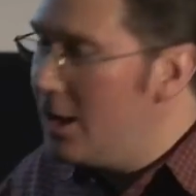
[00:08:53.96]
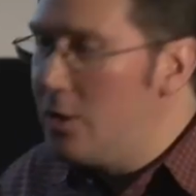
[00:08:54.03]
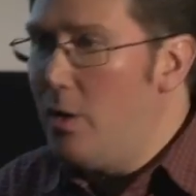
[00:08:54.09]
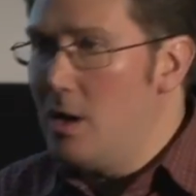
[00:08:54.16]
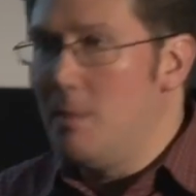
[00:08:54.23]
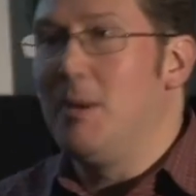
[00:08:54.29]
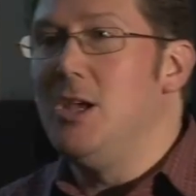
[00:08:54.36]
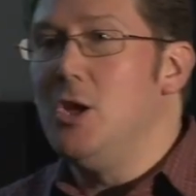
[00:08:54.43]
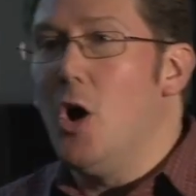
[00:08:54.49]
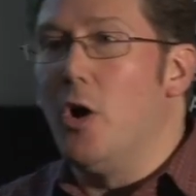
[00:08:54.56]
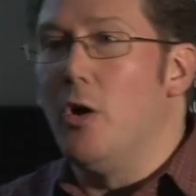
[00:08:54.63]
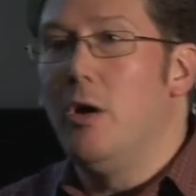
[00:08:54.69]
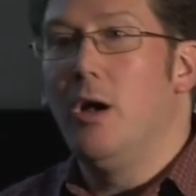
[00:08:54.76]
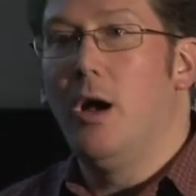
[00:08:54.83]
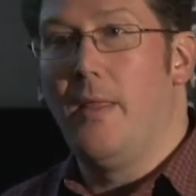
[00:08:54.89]
incredibly
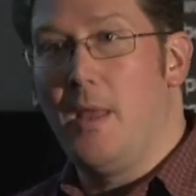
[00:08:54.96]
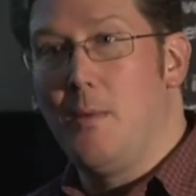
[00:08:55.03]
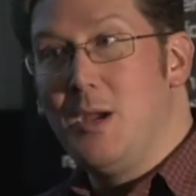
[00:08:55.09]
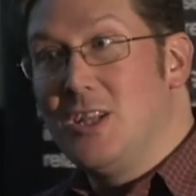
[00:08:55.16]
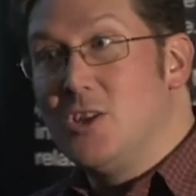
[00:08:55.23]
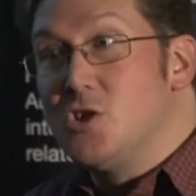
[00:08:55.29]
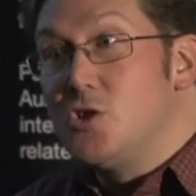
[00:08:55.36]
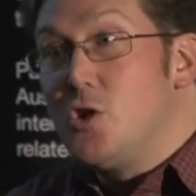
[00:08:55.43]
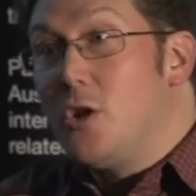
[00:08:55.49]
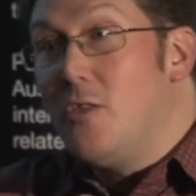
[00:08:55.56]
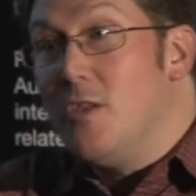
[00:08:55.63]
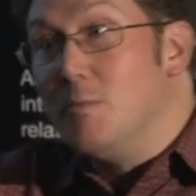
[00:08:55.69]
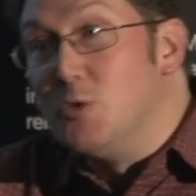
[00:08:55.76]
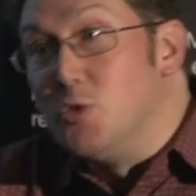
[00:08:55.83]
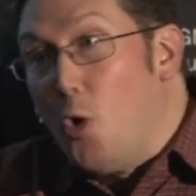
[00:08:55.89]
young. And then we can study
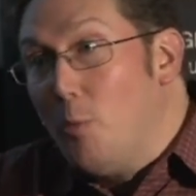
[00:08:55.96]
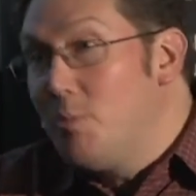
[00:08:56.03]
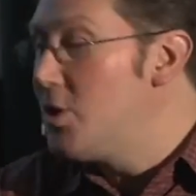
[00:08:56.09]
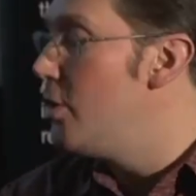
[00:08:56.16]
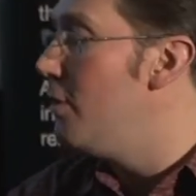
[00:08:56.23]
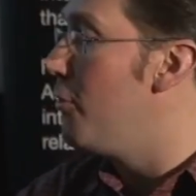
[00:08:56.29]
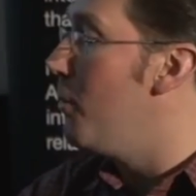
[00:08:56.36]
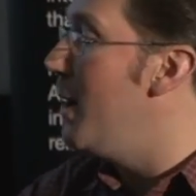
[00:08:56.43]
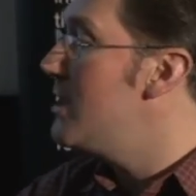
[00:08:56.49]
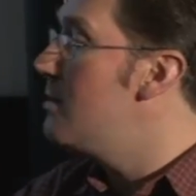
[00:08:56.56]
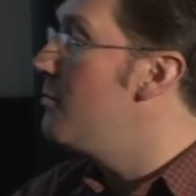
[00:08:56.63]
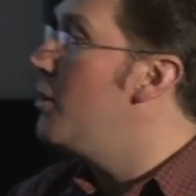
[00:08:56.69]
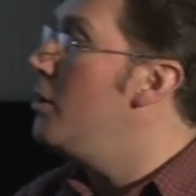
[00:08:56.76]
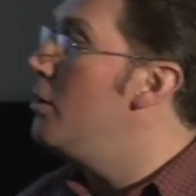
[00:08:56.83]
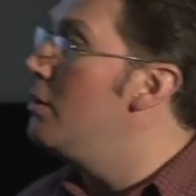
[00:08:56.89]
the absorption of the rest
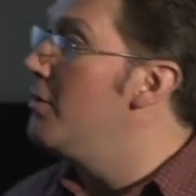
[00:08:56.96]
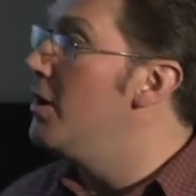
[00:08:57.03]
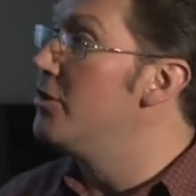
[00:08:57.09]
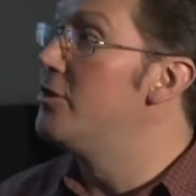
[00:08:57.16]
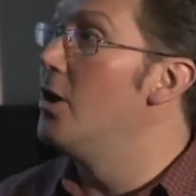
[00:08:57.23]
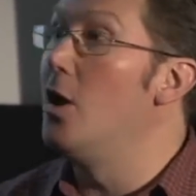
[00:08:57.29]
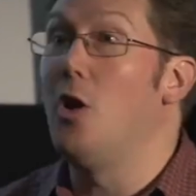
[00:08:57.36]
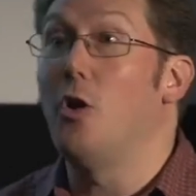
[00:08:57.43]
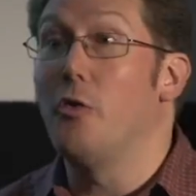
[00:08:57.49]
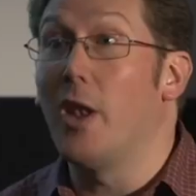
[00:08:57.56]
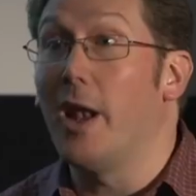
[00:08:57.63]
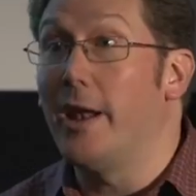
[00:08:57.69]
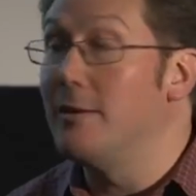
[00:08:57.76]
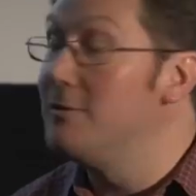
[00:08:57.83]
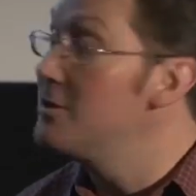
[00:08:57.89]
of the universe along the line